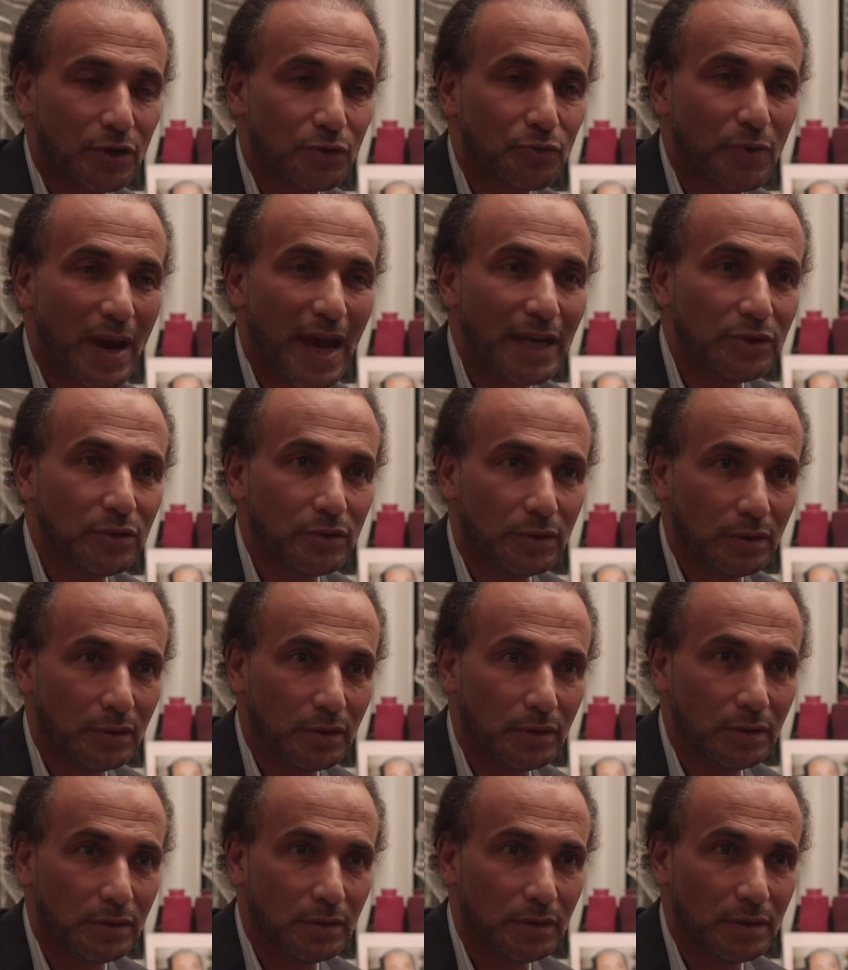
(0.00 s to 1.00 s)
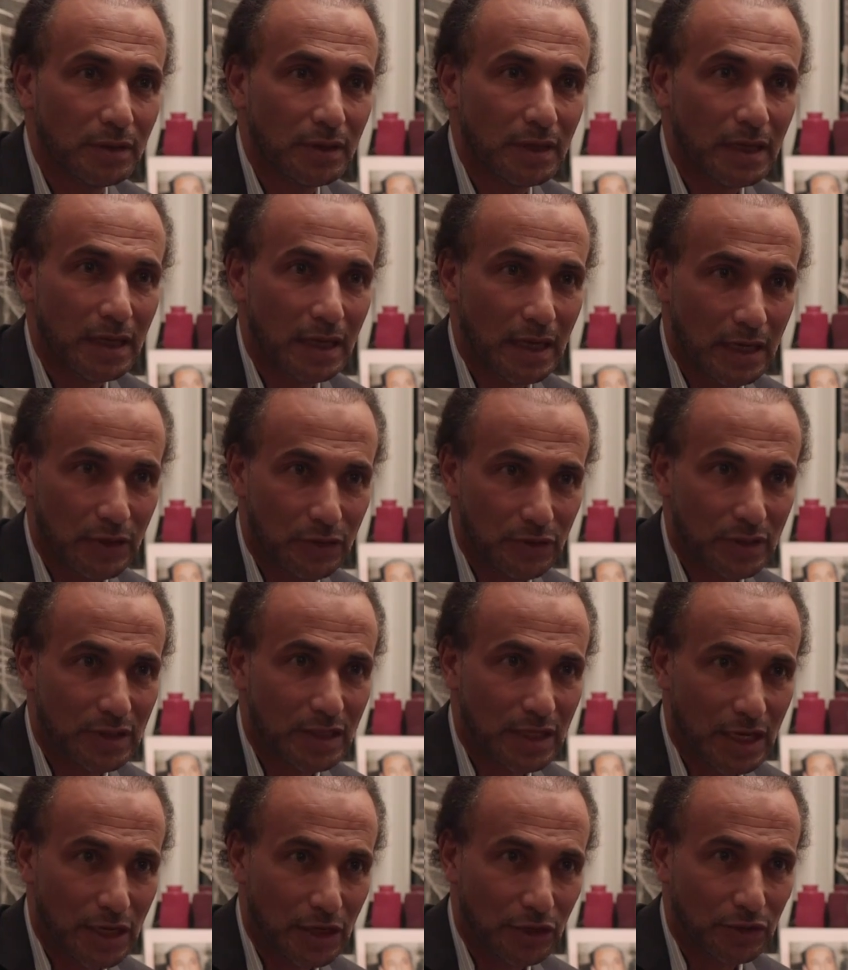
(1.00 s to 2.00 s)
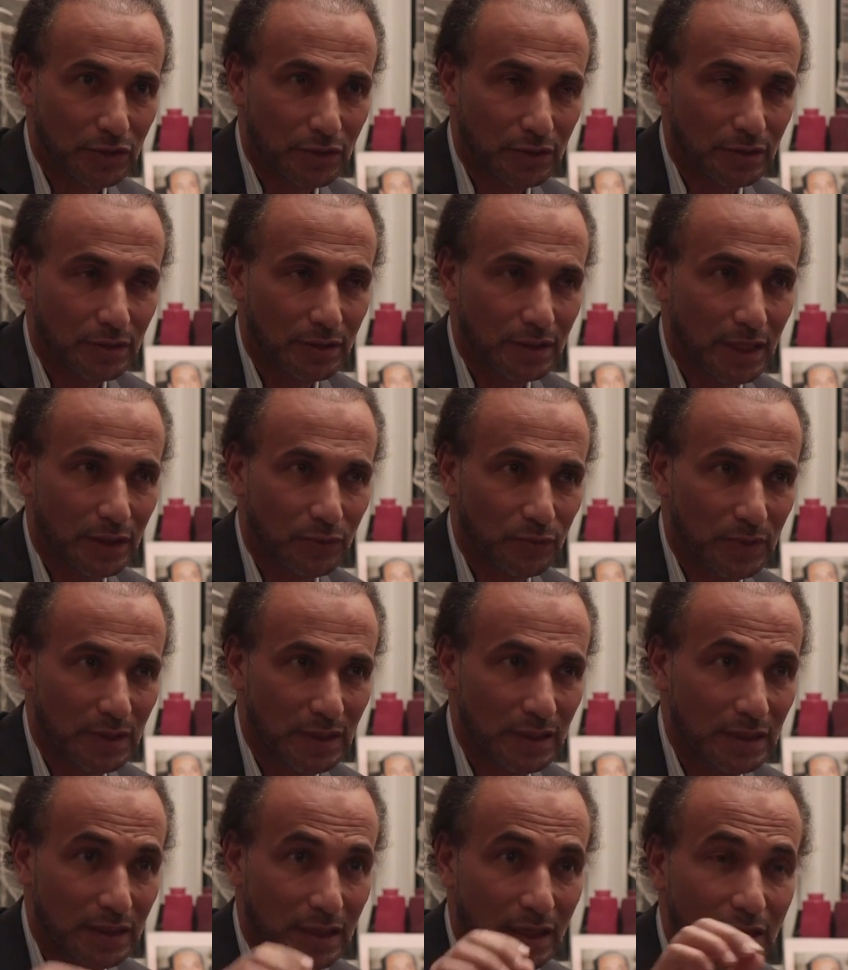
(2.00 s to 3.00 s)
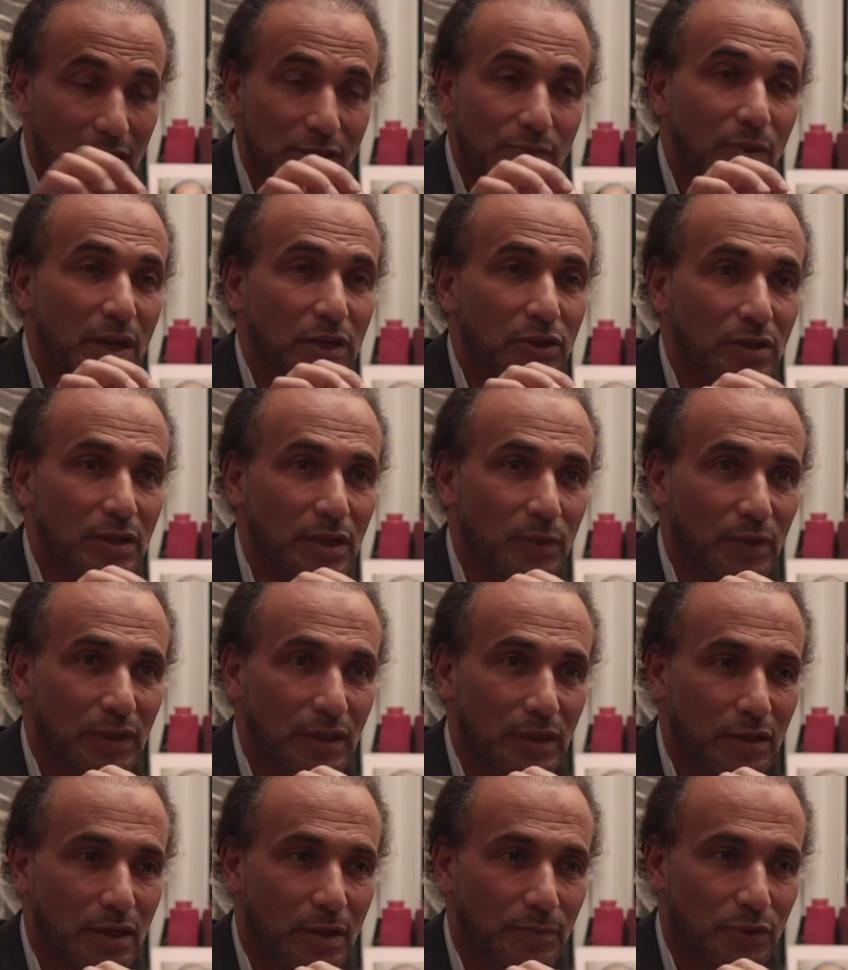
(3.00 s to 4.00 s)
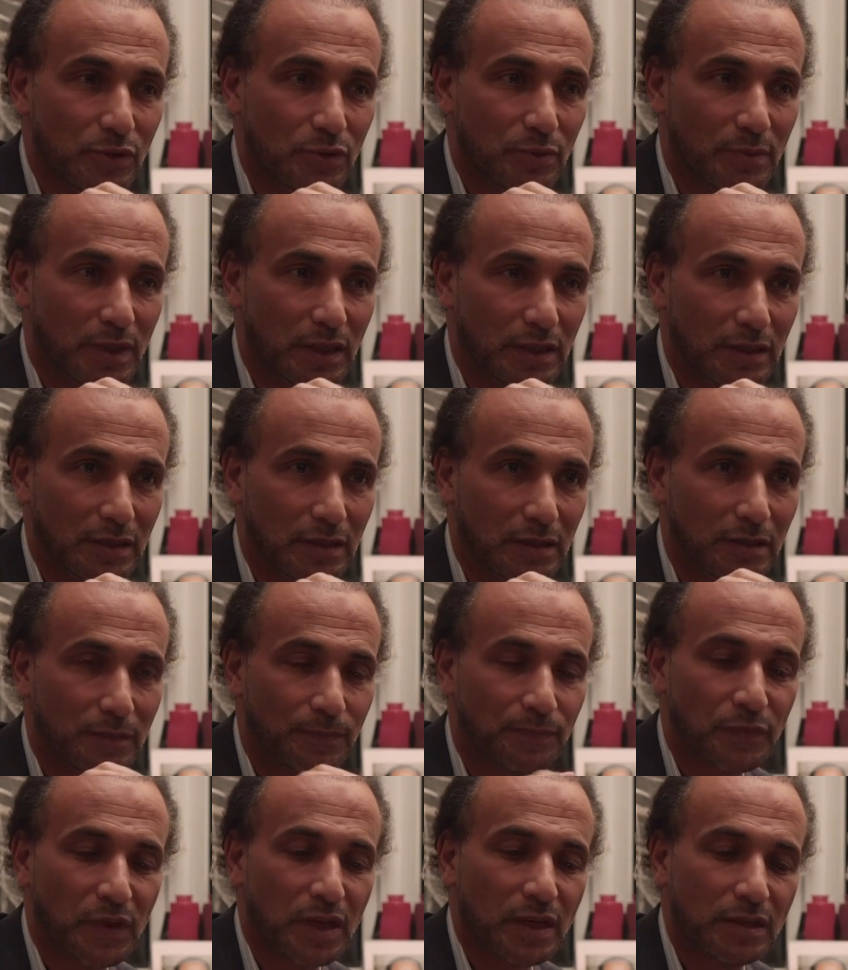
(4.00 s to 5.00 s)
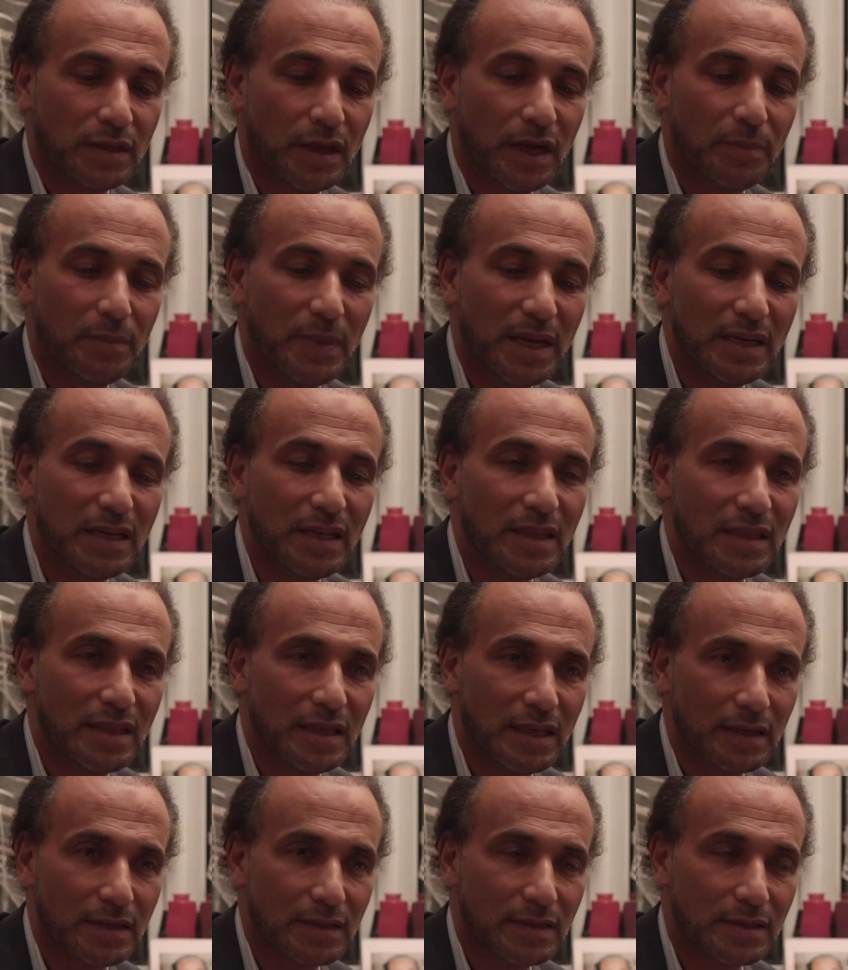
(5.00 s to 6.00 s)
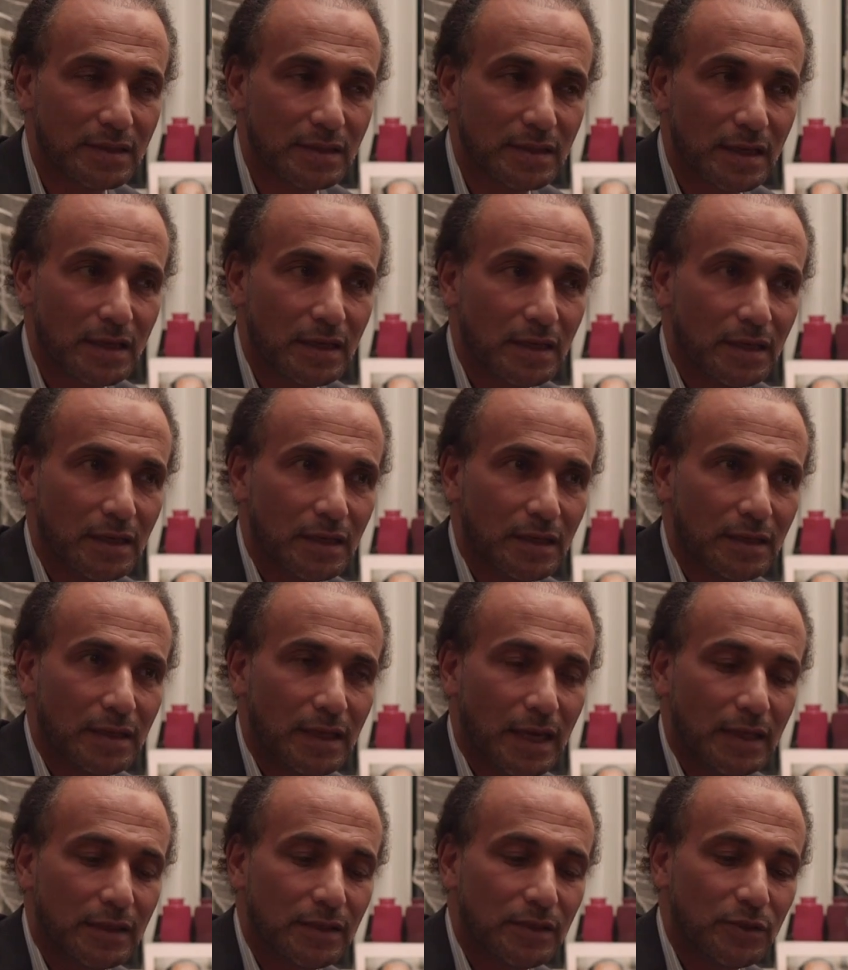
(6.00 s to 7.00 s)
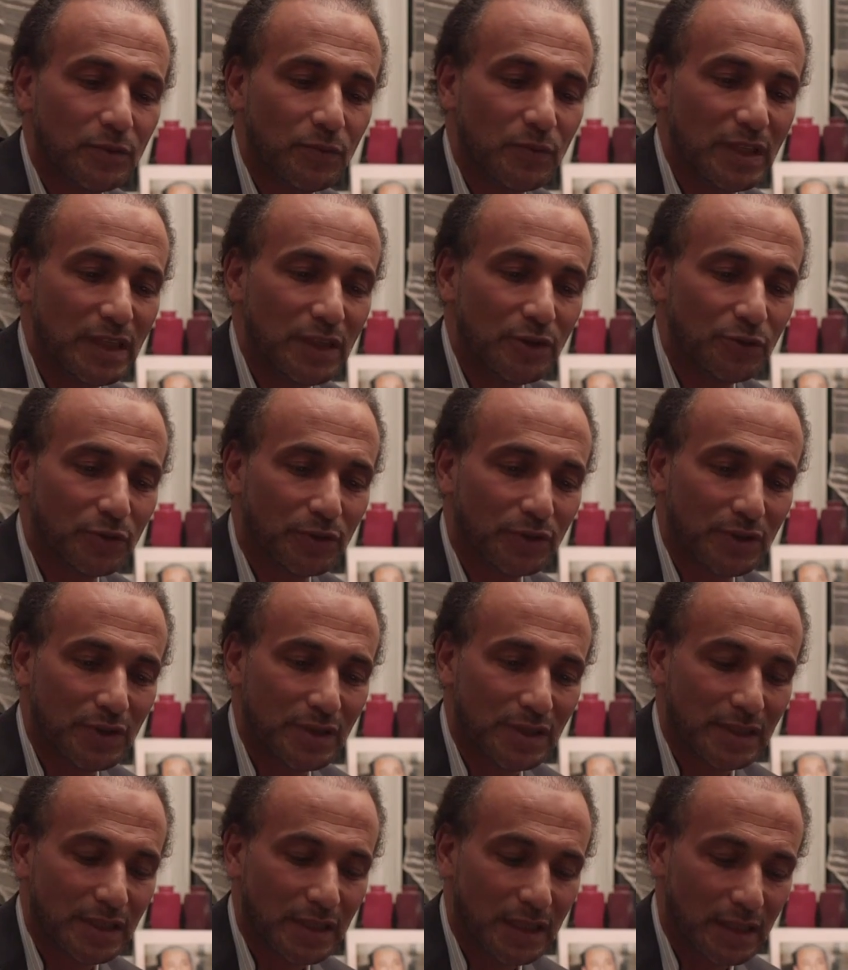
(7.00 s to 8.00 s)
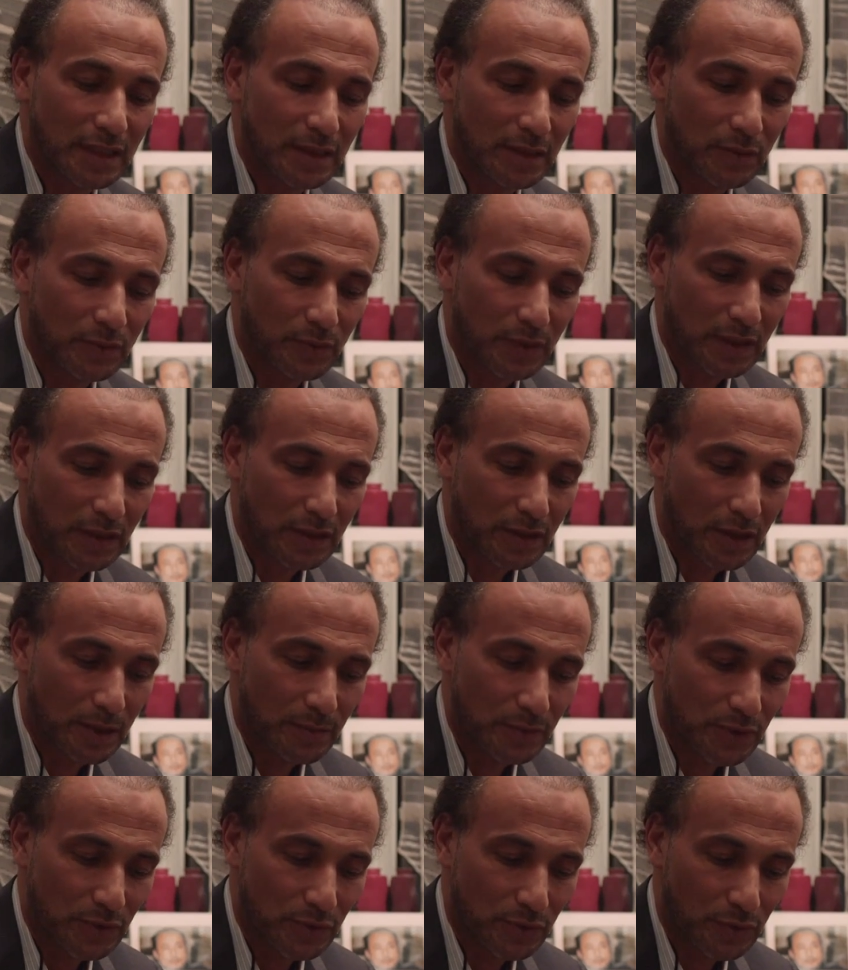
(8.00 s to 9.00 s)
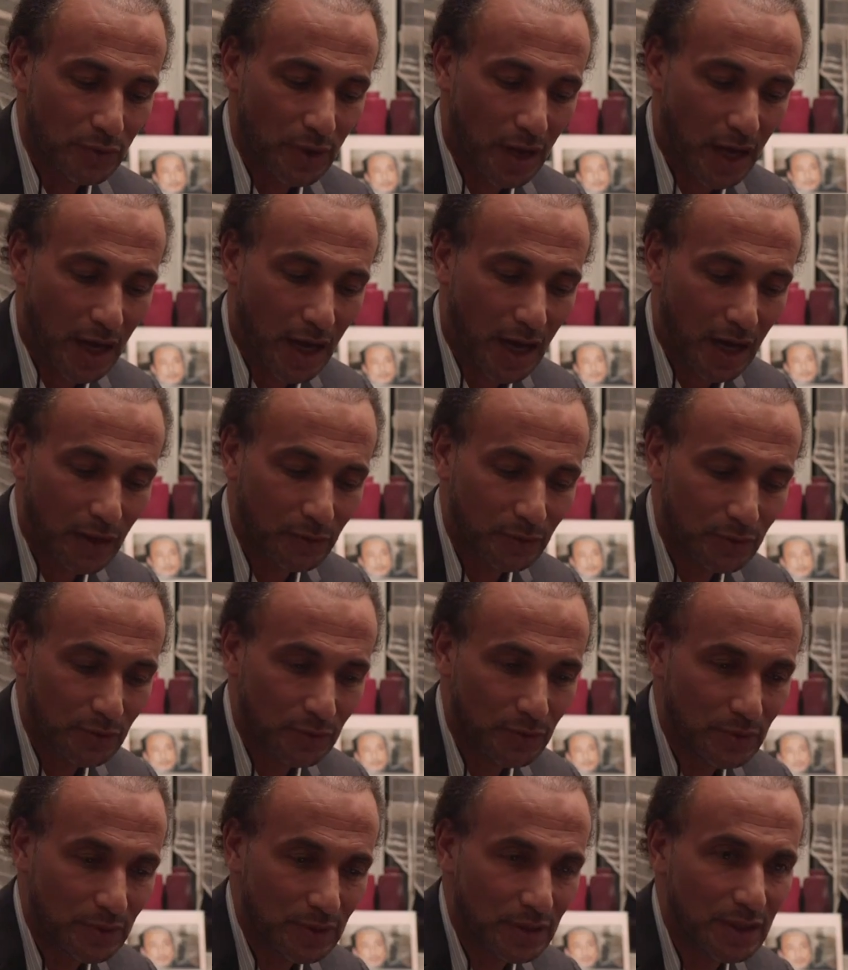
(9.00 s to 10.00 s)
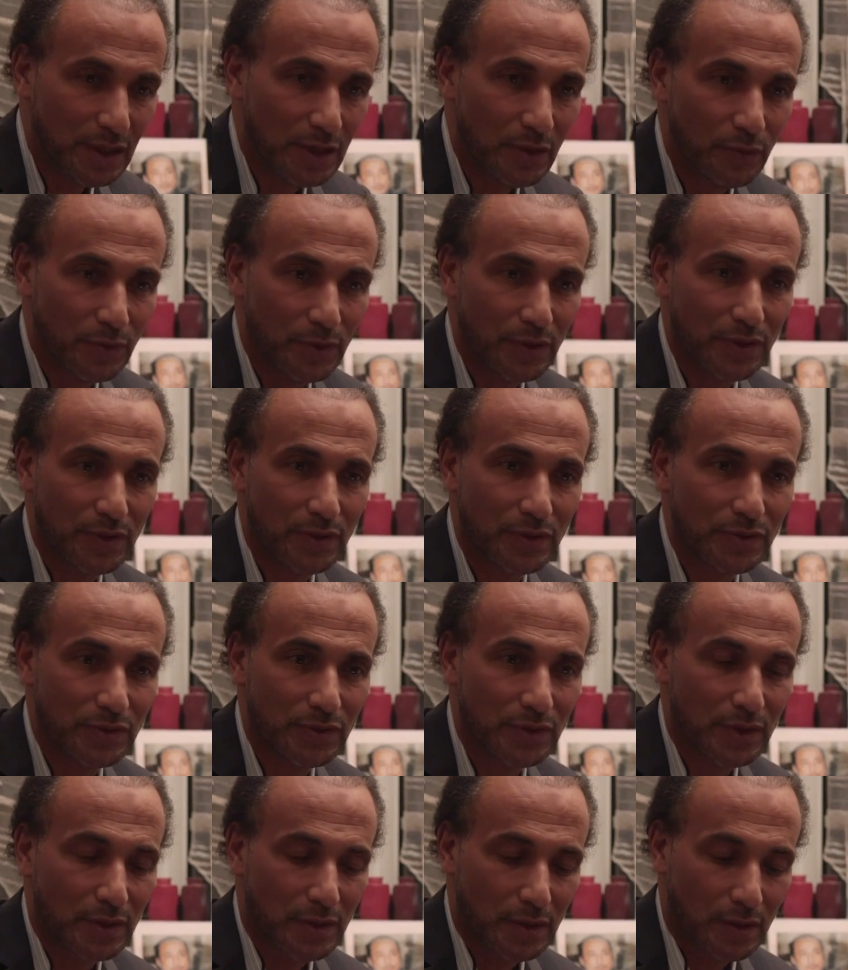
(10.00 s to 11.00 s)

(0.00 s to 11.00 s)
gradual education that we need, and especially when it comes to money. There are many things that we need to understand when it comes to how do you deal with